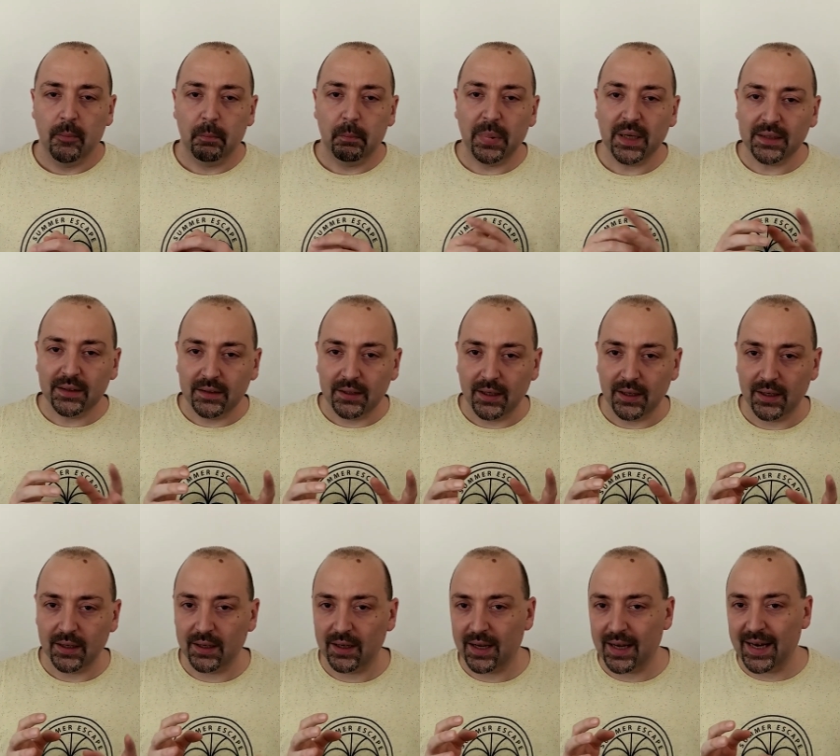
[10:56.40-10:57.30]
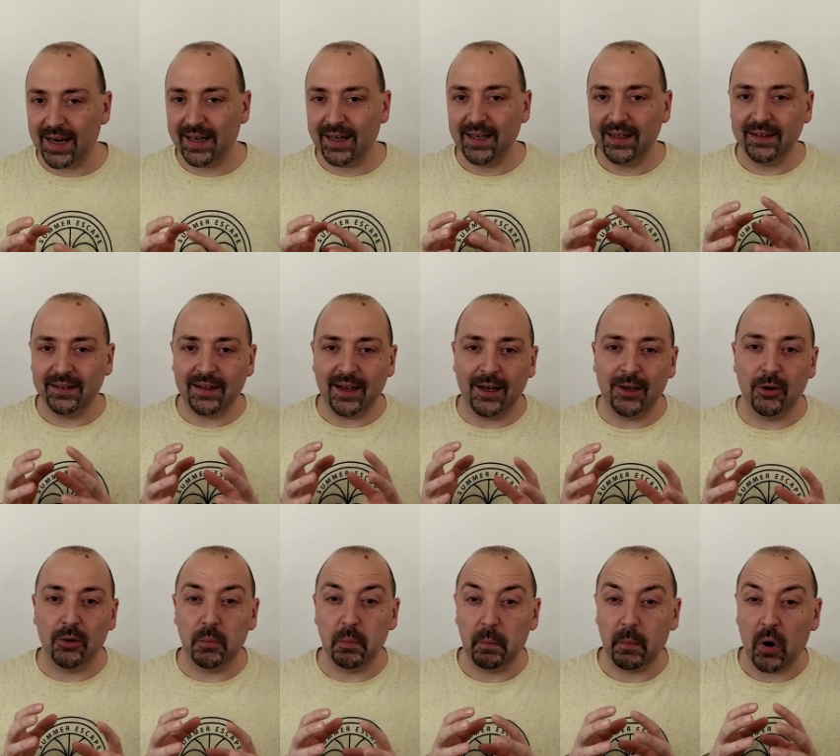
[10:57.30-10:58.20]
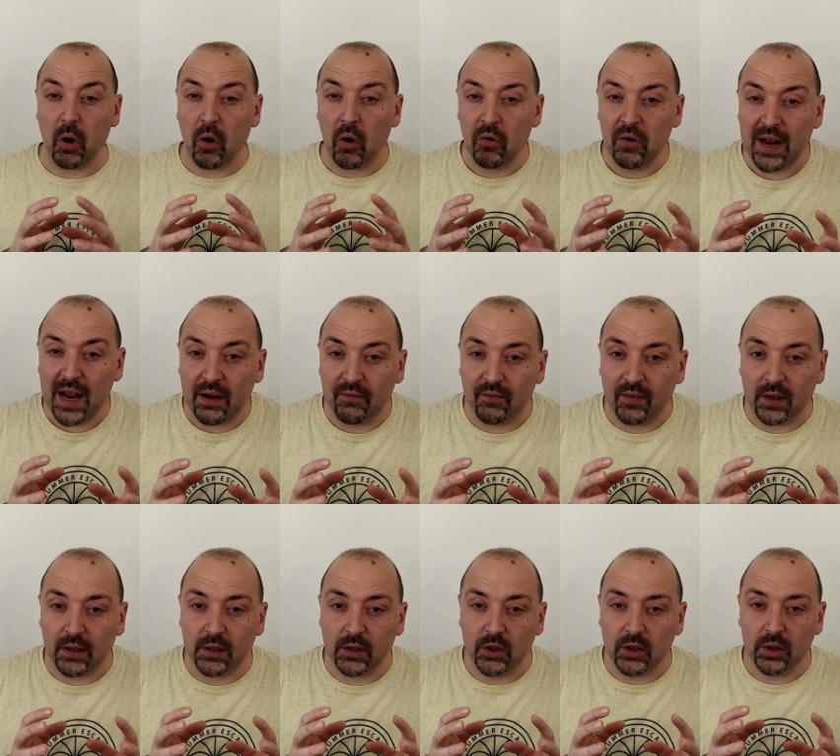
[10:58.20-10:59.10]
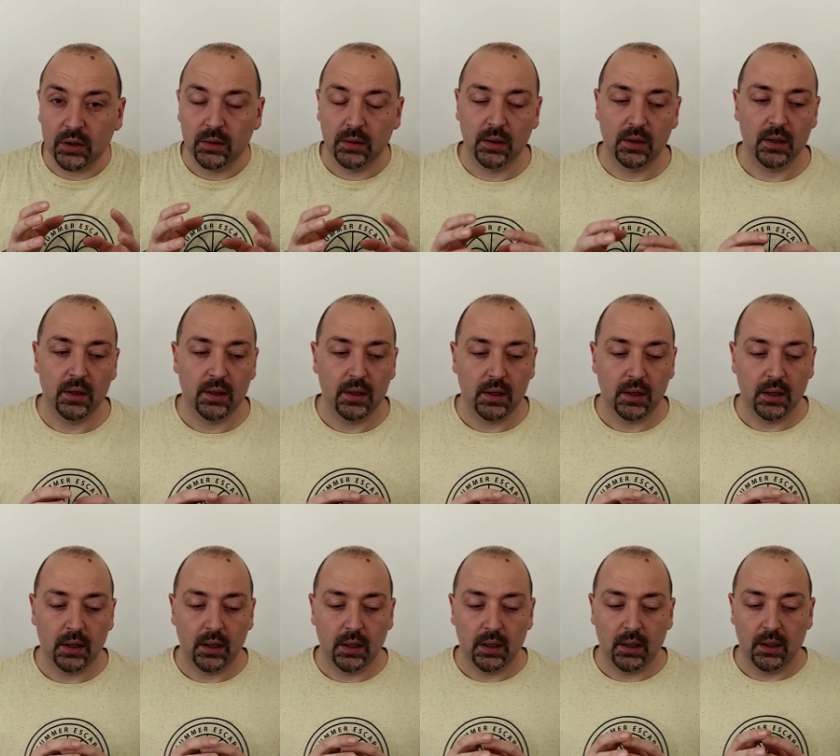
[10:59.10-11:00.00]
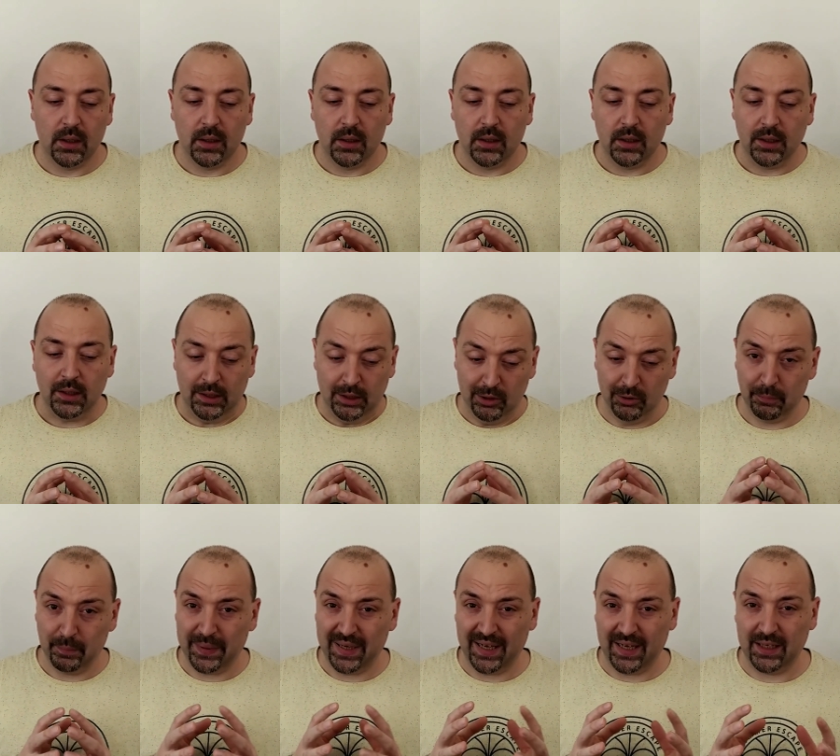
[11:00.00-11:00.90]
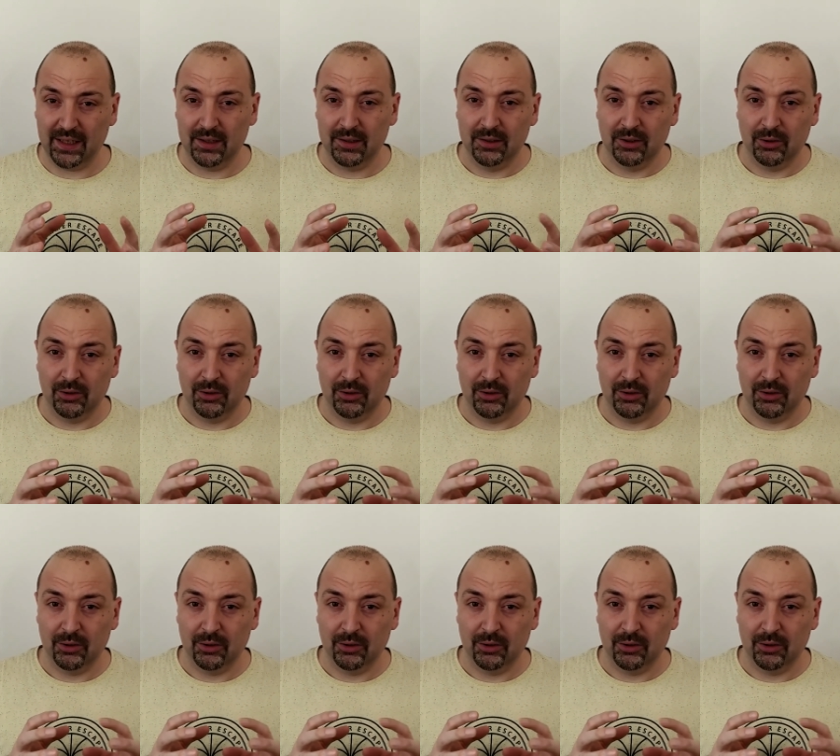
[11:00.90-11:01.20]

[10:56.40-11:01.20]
But I can tell you, on average, you pay